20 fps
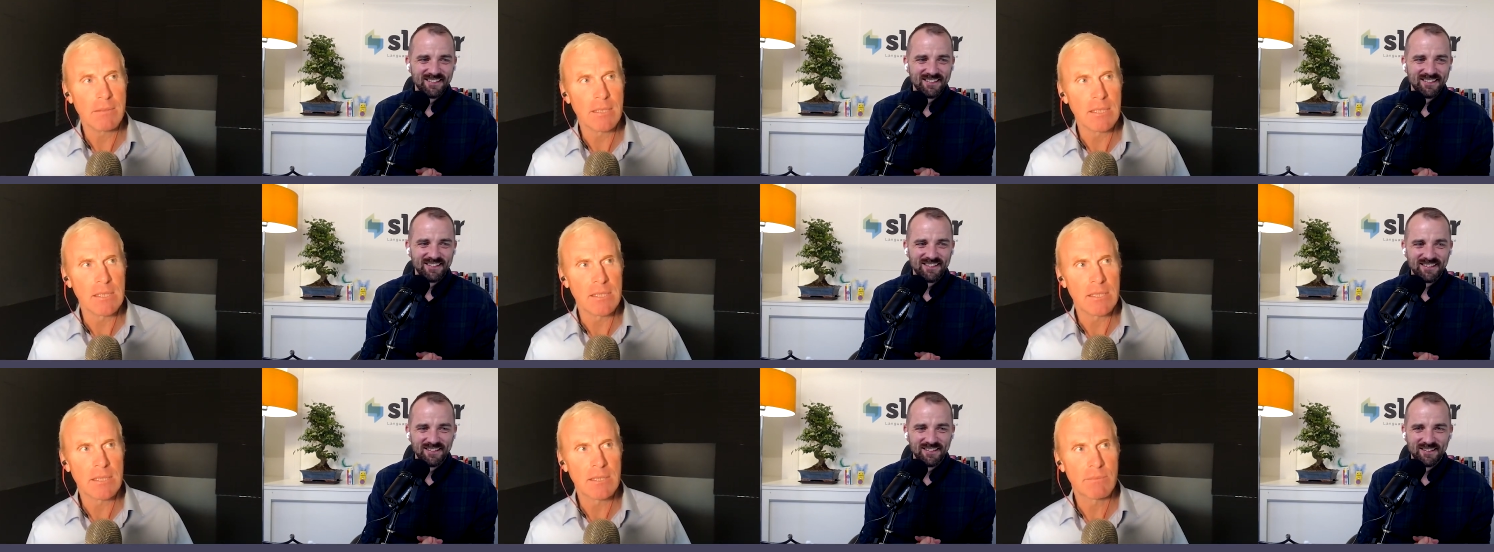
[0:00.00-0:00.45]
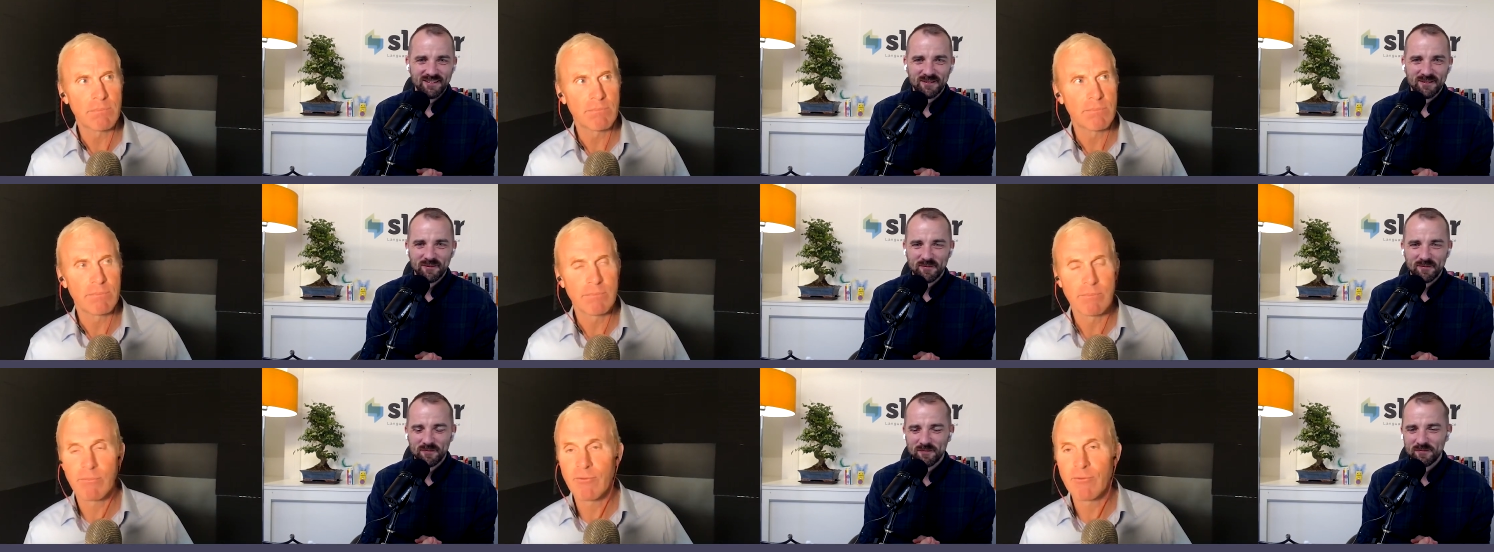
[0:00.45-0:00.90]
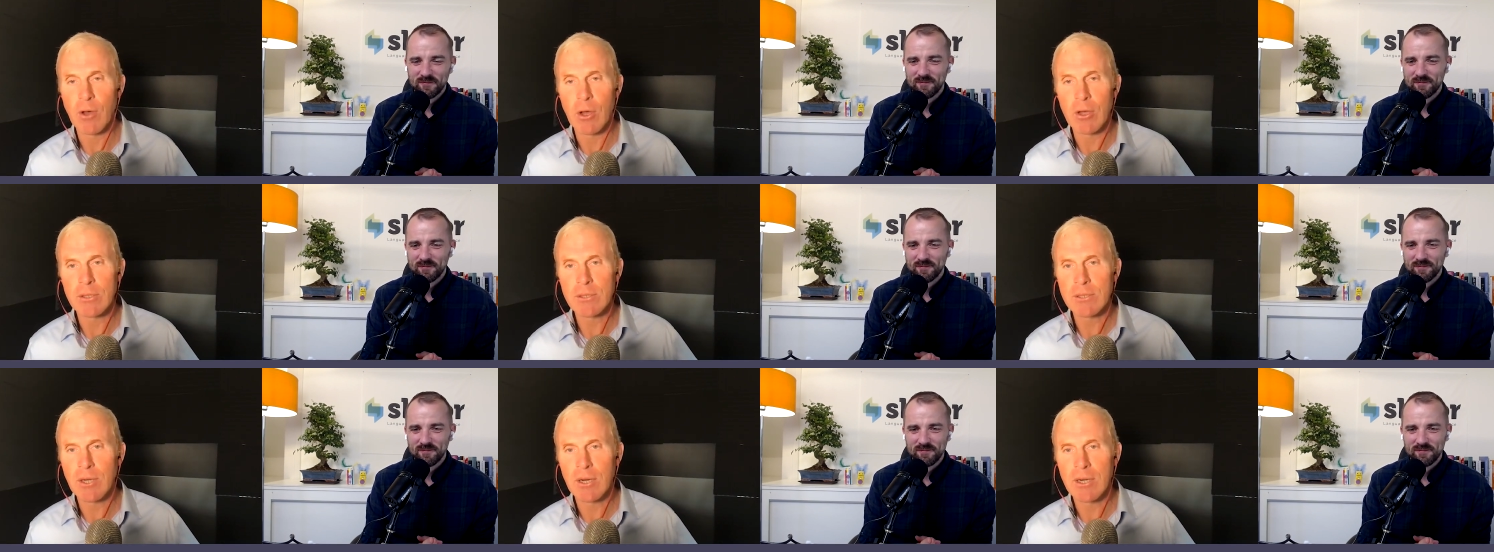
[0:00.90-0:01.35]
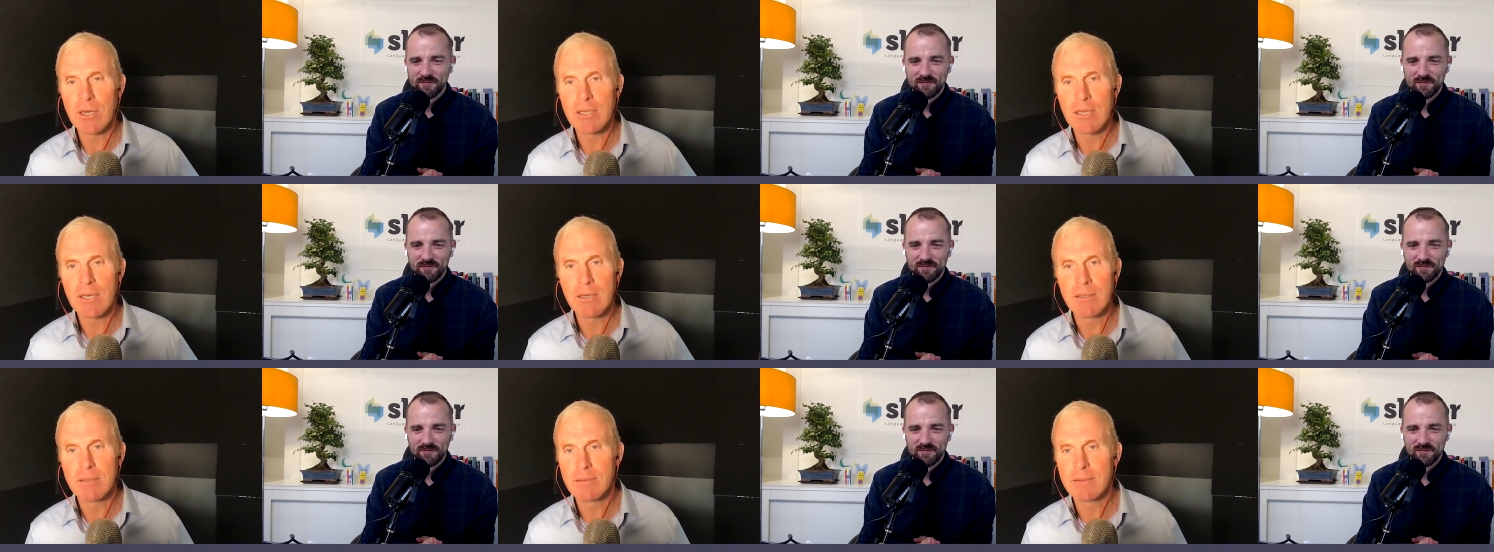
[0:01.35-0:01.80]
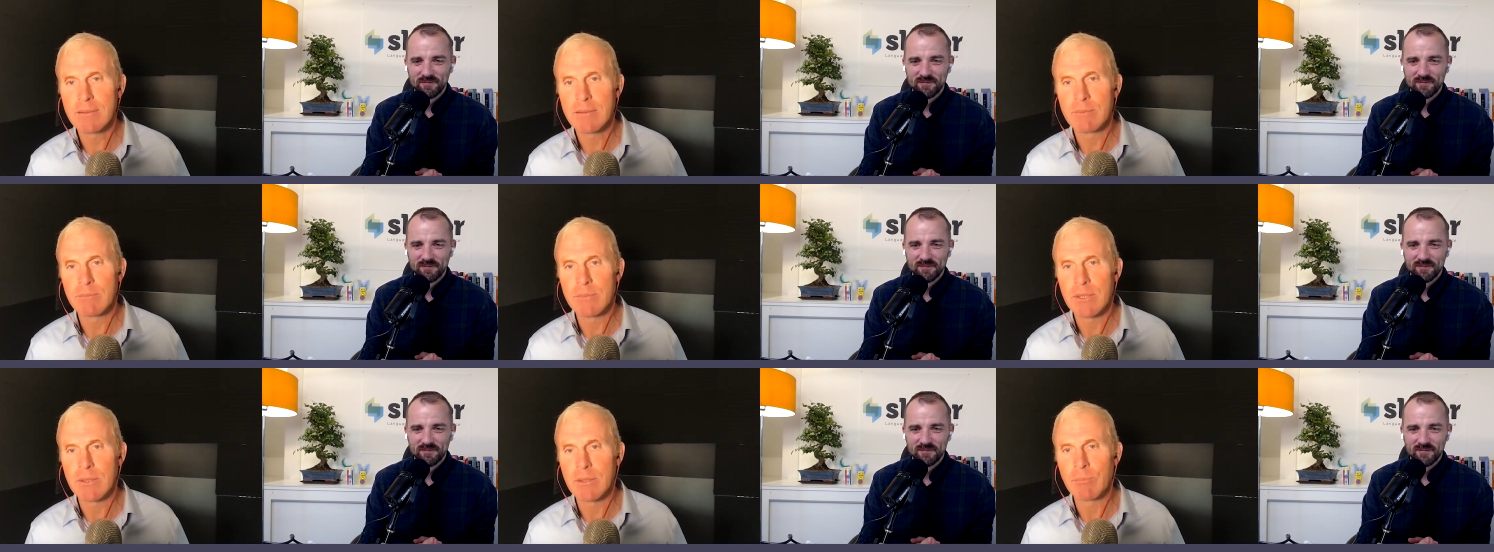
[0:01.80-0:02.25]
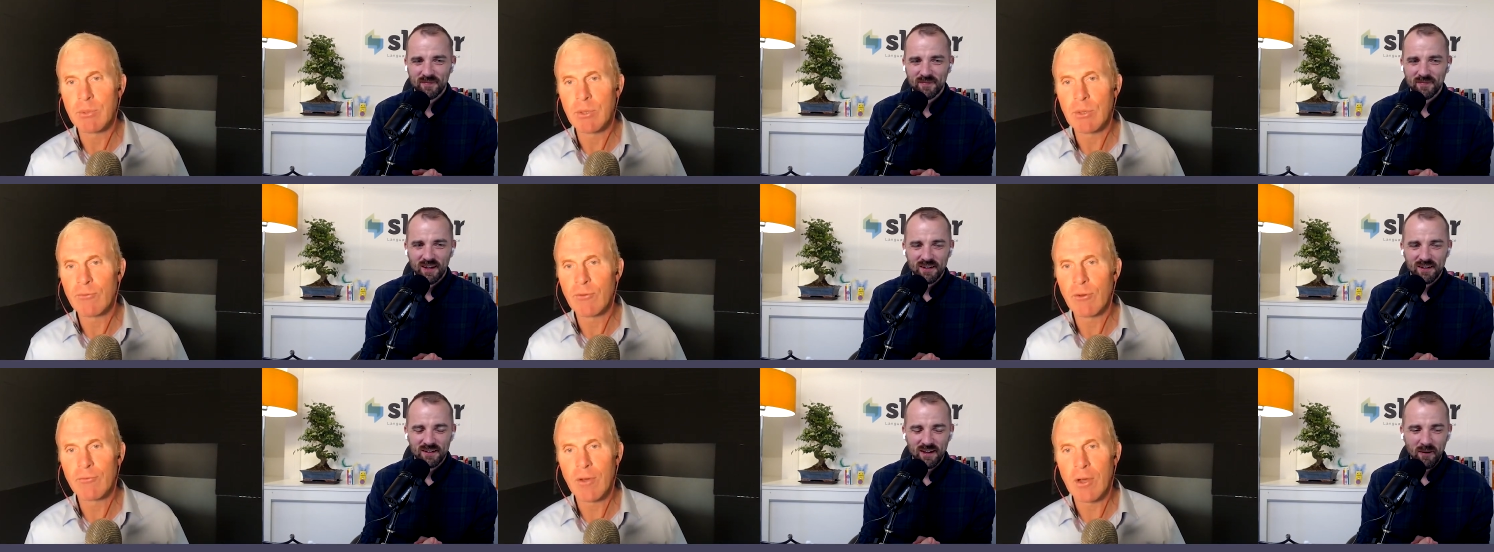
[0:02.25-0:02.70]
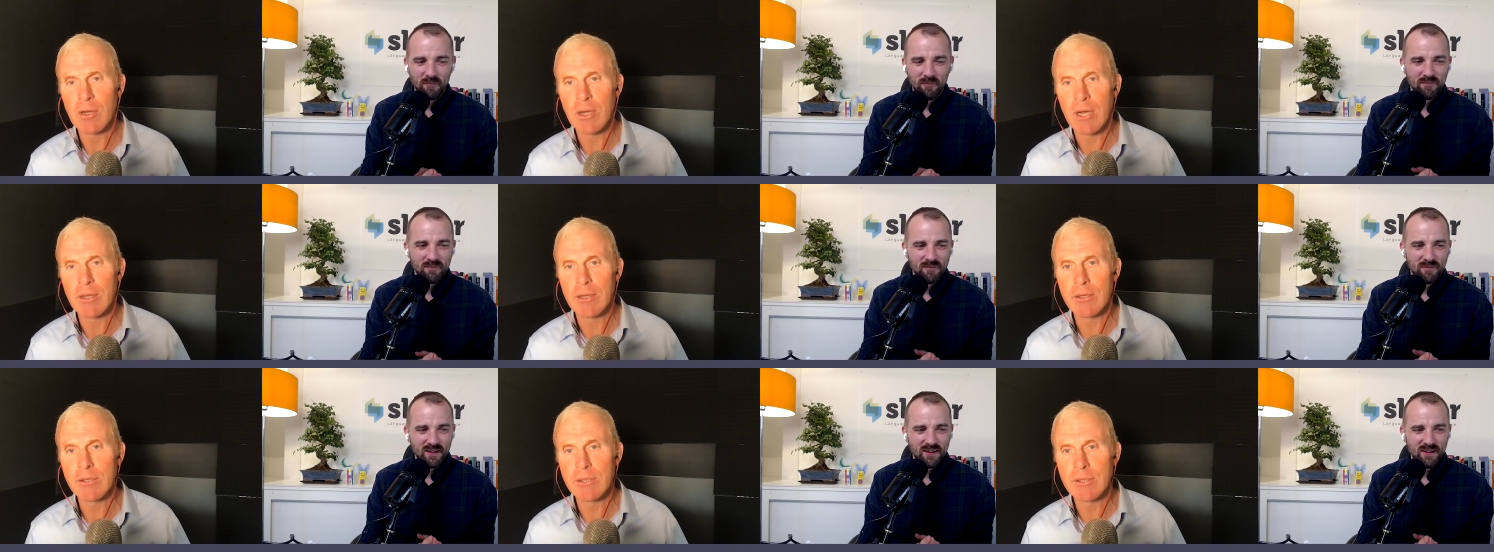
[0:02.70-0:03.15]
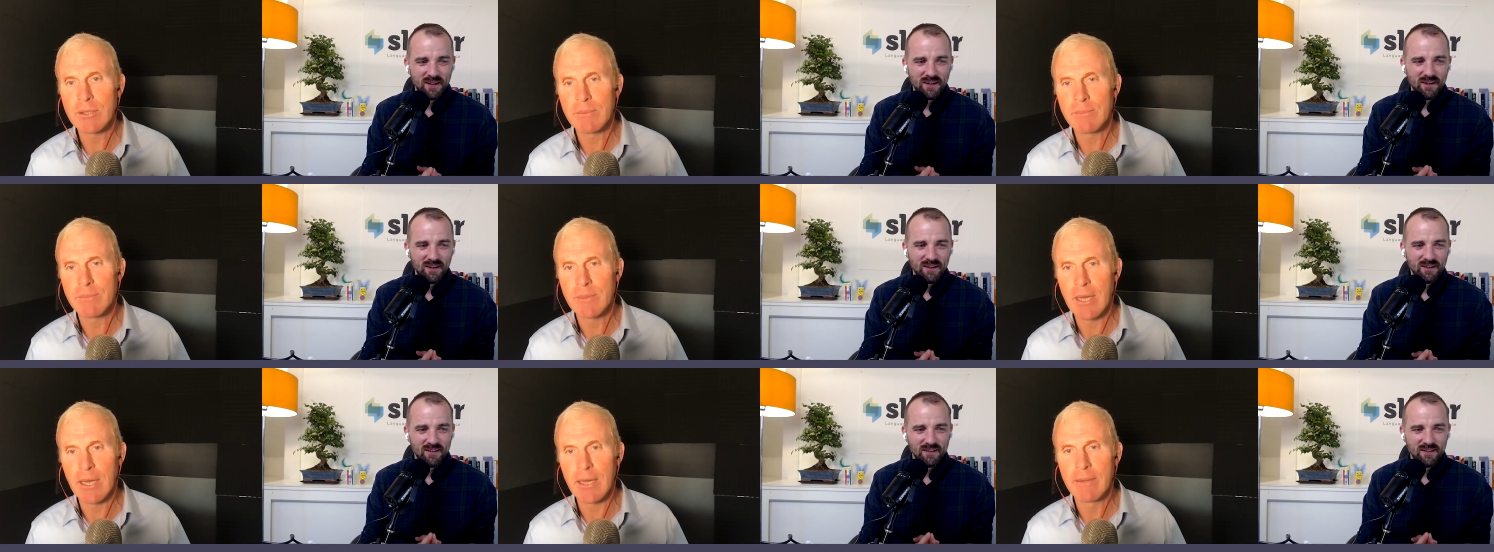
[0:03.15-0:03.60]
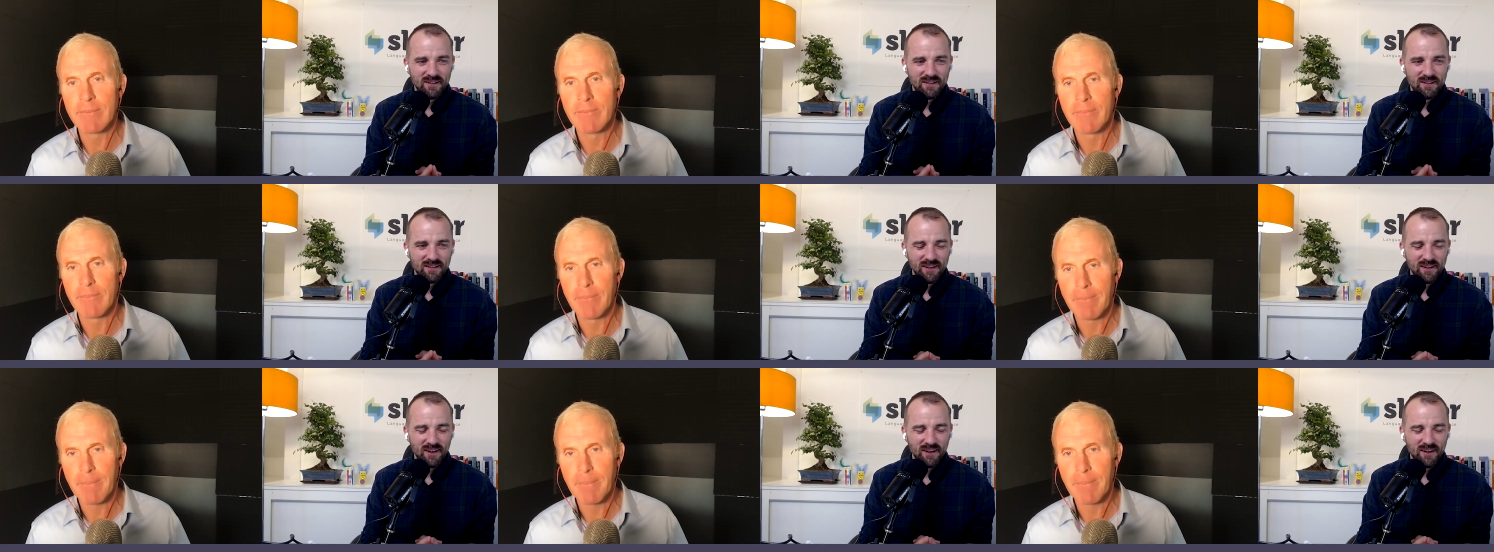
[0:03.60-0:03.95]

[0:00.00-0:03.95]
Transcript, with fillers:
Speaker 1: is fall starting there? The beautiful yep. fall colors. Yeah.